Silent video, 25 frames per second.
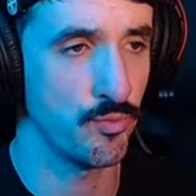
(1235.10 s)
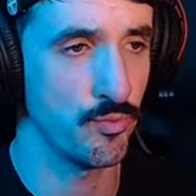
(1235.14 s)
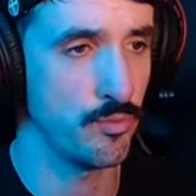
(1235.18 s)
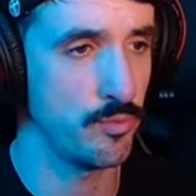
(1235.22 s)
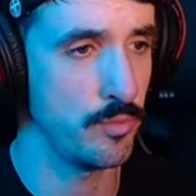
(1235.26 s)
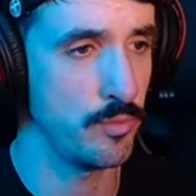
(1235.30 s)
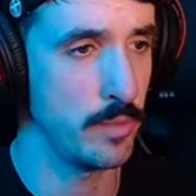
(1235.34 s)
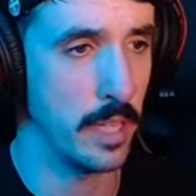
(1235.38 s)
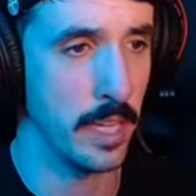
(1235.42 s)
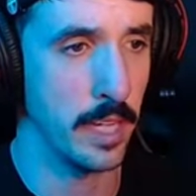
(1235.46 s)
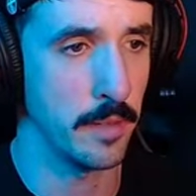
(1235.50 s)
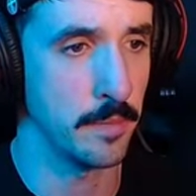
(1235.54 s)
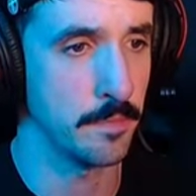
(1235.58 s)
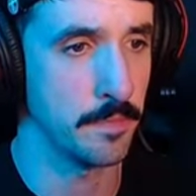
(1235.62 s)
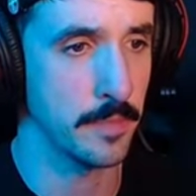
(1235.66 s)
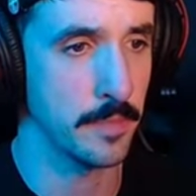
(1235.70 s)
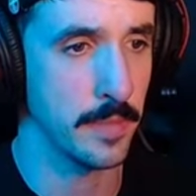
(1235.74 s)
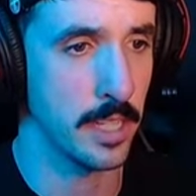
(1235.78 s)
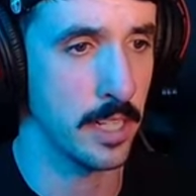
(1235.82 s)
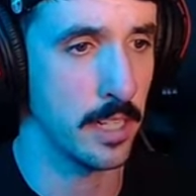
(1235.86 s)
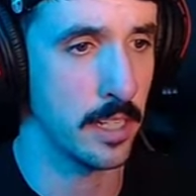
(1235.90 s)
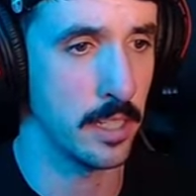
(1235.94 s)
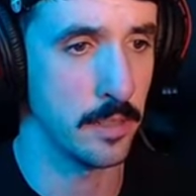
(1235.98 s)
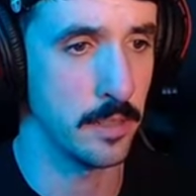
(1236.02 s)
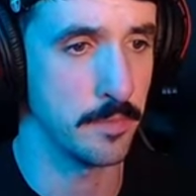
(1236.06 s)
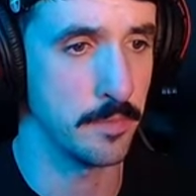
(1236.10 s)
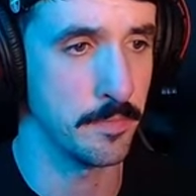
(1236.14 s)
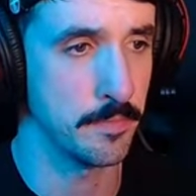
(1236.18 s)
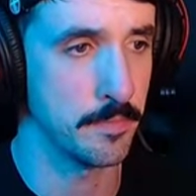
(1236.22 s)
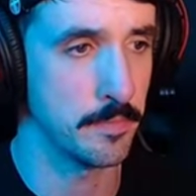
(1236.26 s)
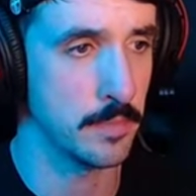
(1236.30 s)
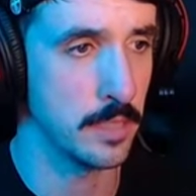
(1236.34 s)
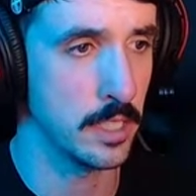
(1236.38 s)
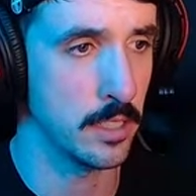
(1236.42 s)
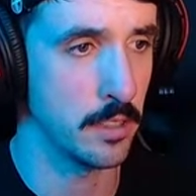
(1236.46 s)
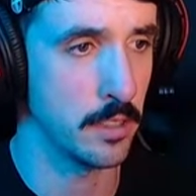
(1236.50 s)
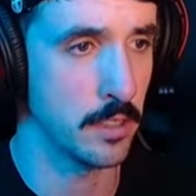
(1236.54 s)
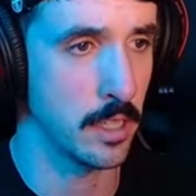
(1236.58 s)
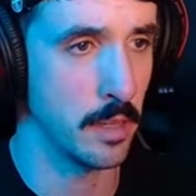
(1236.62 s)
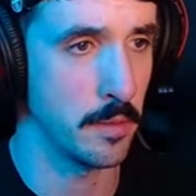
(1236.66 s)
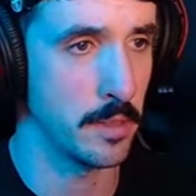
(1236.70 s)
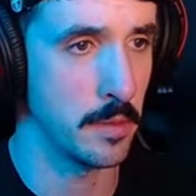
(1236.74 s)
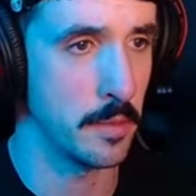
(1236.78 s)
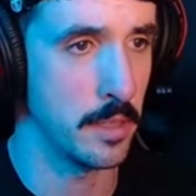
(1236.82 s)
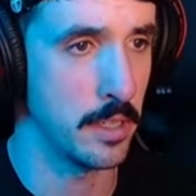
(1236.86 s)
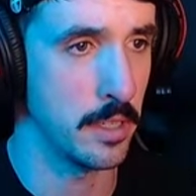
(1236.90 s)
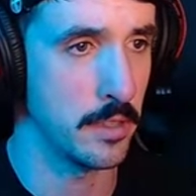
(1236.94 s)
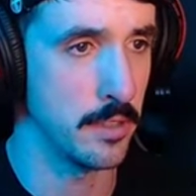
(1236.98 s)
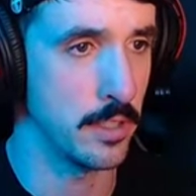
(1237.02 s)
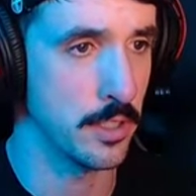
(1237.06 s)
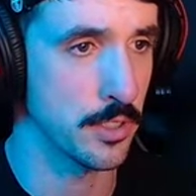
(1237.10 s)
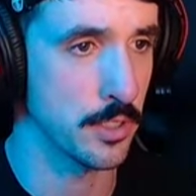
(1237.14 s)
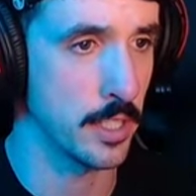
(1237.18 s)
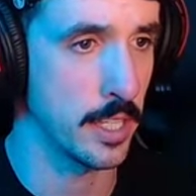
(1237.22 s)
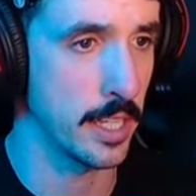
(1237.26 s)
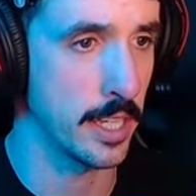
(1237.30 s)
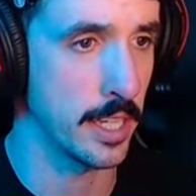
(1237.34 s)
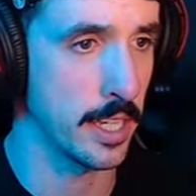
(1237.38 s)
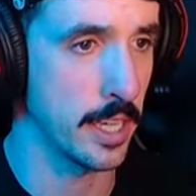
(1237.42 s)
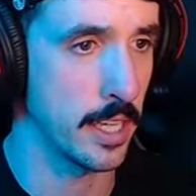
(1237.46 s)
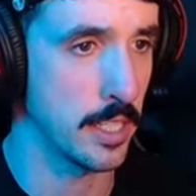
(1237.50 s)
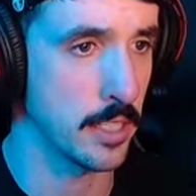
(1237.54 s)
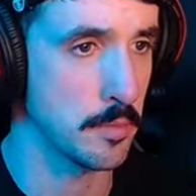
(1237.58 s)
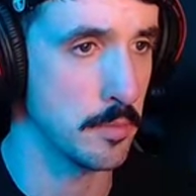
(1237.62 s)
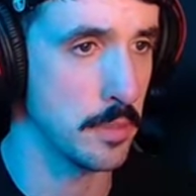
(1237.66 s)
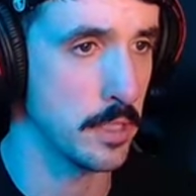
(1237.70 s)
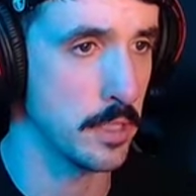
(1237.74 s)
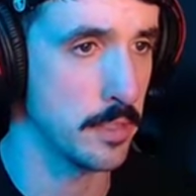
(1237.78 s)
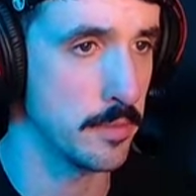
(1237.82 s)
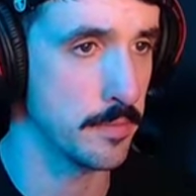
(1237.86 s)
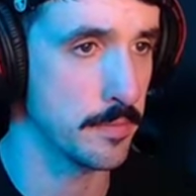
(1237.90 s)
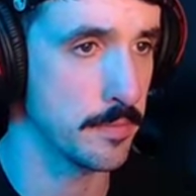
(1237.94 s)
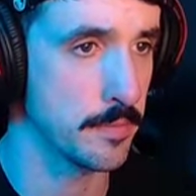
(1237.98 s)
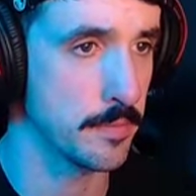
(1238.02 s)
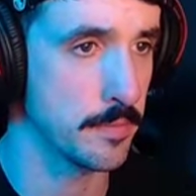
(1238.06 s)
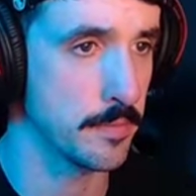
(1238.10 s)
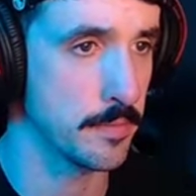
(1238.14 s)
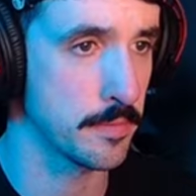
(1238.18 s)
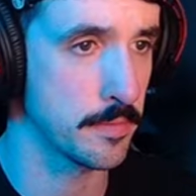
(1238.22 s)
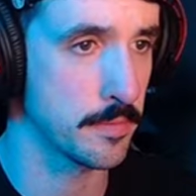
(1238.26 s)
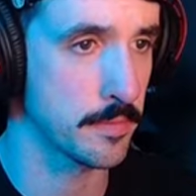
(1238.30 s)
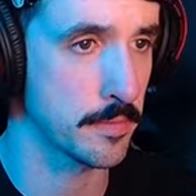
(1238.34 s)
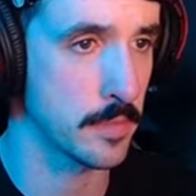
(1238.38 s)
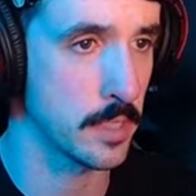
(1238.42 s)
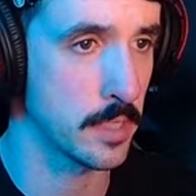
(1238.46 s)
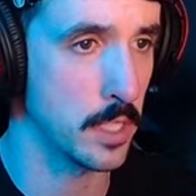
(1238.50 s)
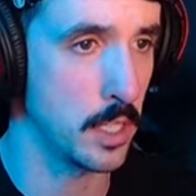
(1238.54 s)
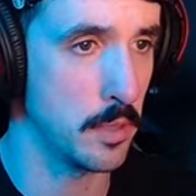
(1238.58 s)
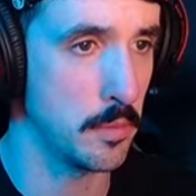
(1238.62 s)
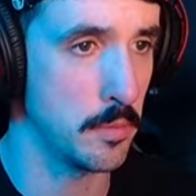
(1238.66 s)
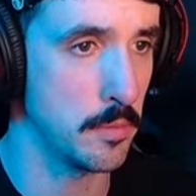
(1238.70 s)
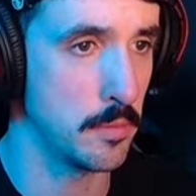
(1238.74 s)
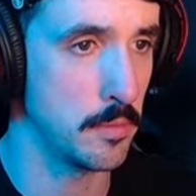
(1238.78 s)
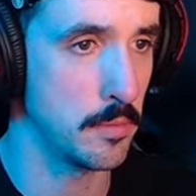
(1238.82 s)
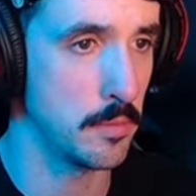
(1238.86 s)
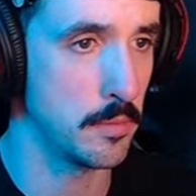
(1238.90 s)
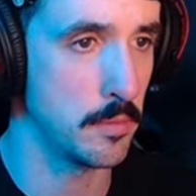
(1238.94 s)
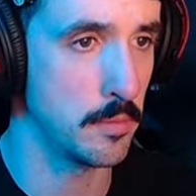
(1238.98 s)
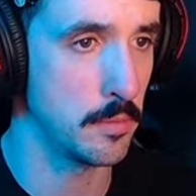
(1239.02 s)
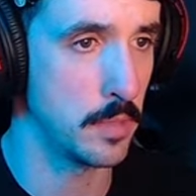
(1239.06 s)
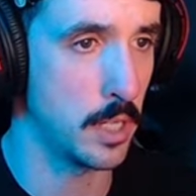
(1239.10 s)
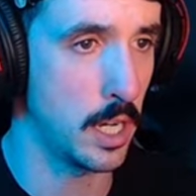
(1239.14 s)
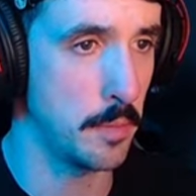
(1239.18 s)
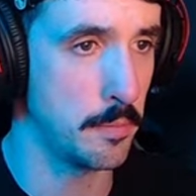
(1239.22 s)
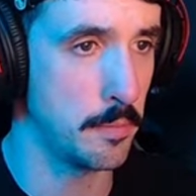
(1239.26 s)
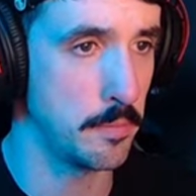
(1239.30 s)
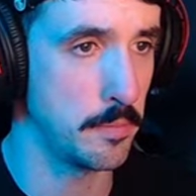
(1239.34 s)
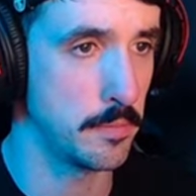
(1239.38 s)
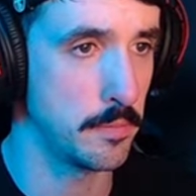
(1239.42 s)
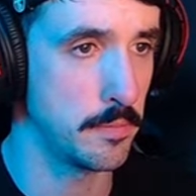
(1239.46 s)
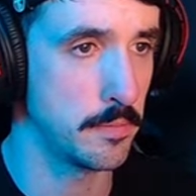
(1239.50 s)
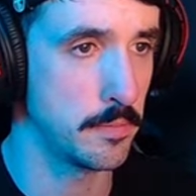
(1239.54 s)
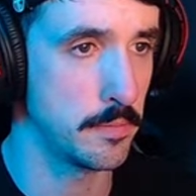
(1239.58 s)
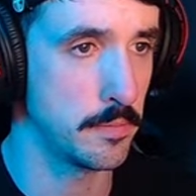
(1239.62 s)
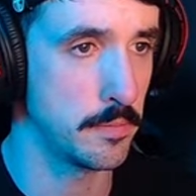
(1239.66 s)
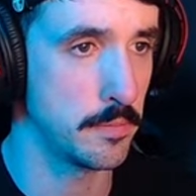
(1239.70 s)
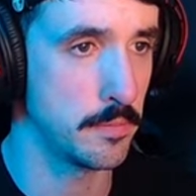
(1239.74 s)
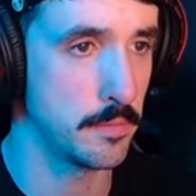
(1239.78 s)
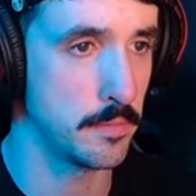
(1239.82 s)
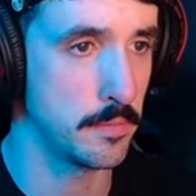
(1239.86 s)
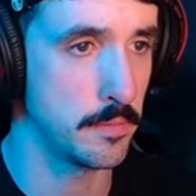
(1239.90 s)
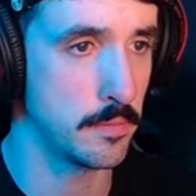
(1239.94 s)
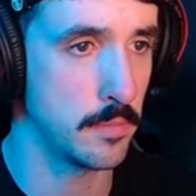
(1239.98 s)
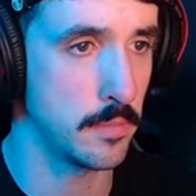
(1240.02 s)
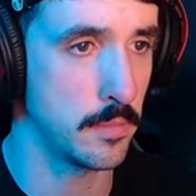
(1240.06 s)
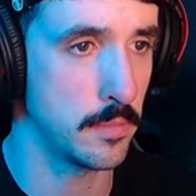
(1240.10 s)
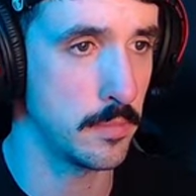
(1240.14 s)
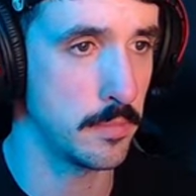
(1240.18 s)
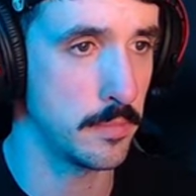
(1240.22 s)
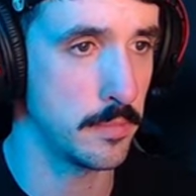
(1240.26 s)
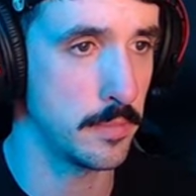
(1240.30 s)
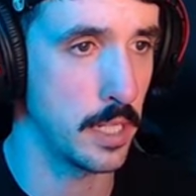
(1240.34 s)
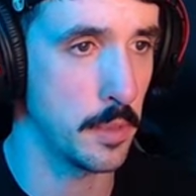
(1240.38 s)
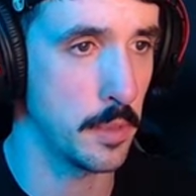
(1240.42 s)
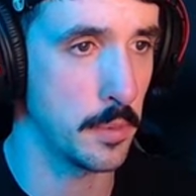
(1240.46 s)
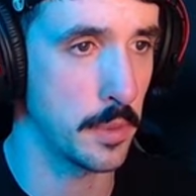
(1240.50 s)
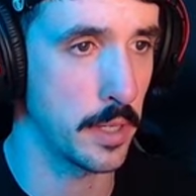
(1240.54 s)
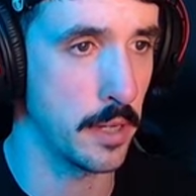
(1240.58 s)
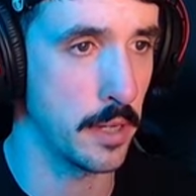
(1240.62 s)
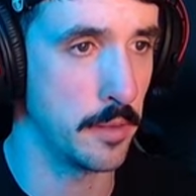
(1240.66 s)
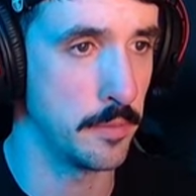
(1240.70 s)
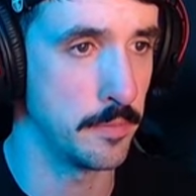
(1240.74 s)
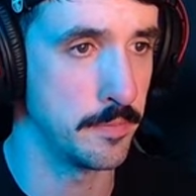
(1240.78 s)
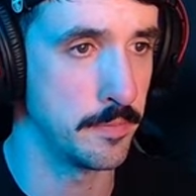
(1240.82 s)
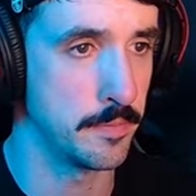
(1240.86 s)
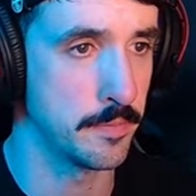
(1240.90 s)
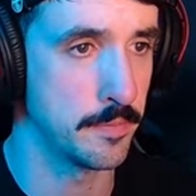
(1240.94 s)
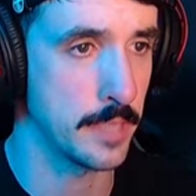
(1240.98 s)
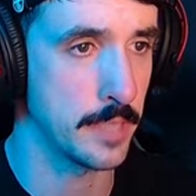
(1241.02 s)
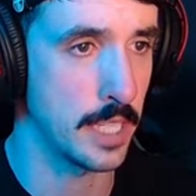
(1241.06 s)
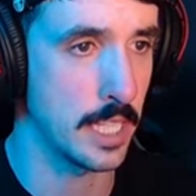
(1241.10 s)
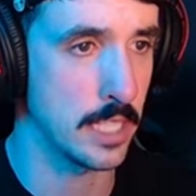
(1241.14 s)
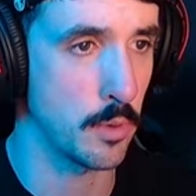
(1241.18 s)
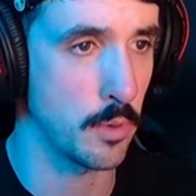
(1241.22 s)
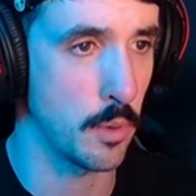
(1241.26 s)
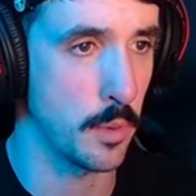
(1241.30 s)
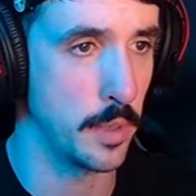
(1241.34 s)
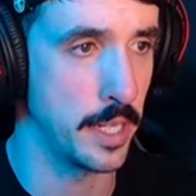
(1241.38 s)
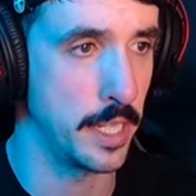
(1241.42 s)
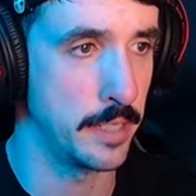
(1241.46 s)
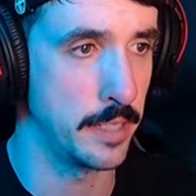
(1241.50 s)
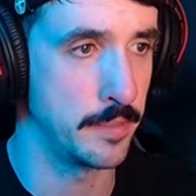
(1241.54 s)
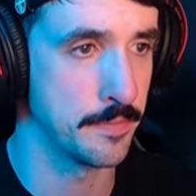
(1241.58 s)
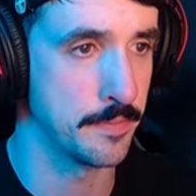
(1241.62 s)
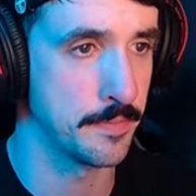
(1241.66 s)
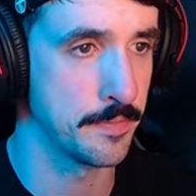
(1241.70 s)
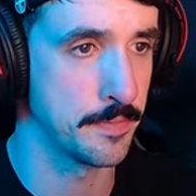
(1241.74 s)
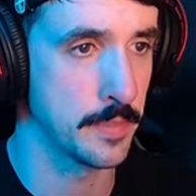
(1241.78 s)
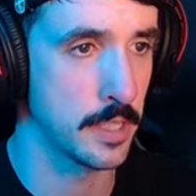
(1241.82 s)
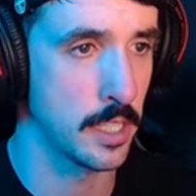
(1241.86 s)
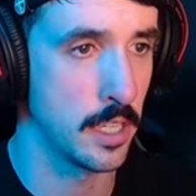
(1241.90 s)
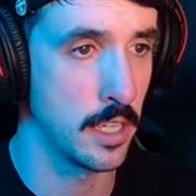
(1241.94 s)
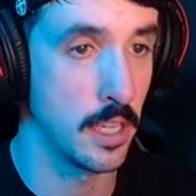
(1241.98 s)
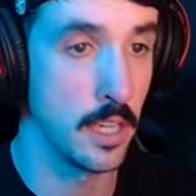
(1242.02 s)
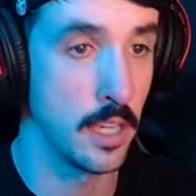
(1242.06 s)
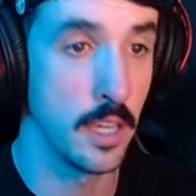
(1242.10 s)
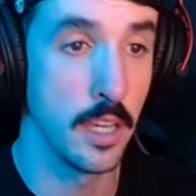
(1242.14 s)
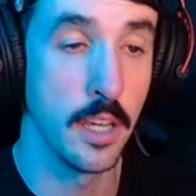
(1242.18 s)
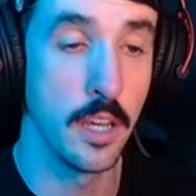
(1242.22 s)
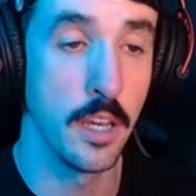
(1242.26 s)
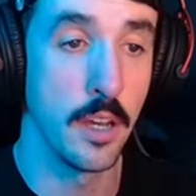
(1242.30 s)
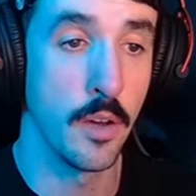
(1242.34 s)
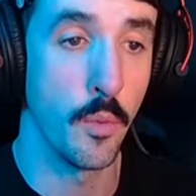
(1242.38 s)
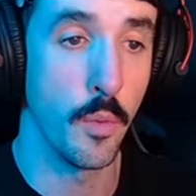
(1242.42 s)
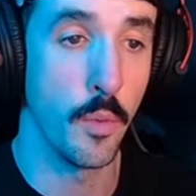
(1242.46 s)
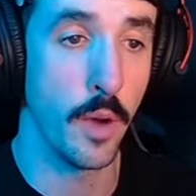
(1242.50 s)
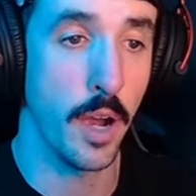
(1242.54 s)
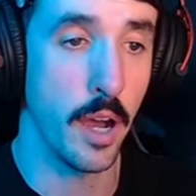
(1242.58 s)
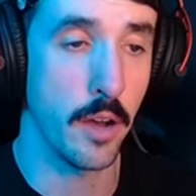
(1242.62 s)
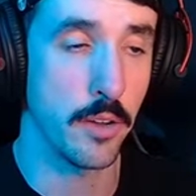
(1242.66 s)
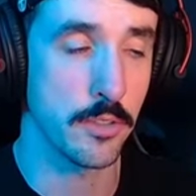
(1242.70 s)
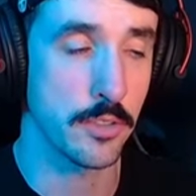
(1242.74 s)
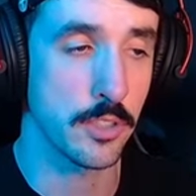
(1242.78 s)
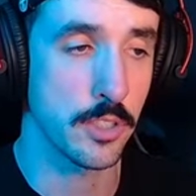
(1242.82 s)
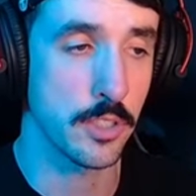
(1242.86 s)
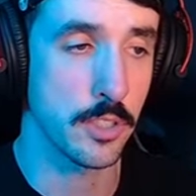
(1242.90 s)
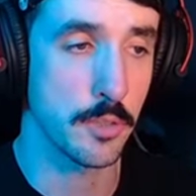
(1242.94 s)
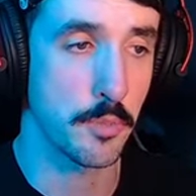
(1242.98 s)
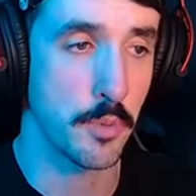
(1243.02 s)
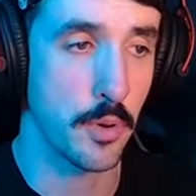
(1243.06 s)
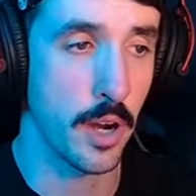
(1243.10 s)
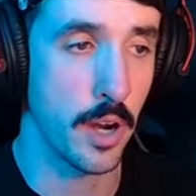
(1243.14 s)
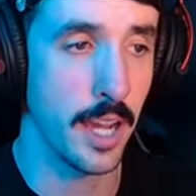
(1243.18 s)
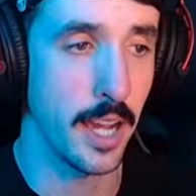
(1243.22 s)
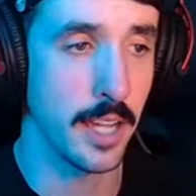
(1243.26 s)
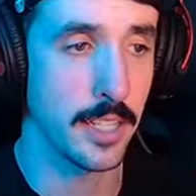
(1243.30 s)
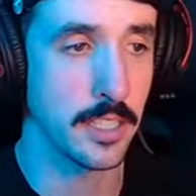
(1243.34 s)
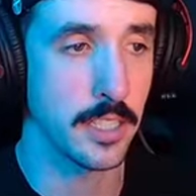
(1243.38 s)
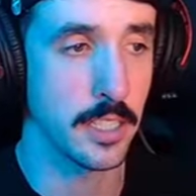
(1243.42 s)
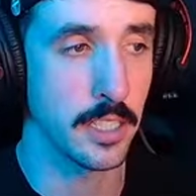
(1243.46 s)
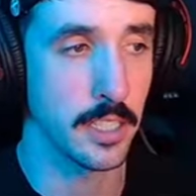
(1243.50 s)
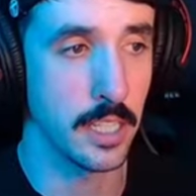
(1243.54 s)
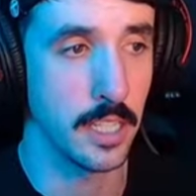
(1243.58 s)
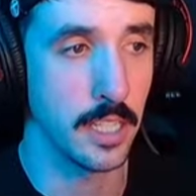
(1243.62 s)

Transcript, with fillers: Yeah, I don't know. It'll come to me eventually, I guess, but up, up. There we go. That's what we need. Wow, surprisingly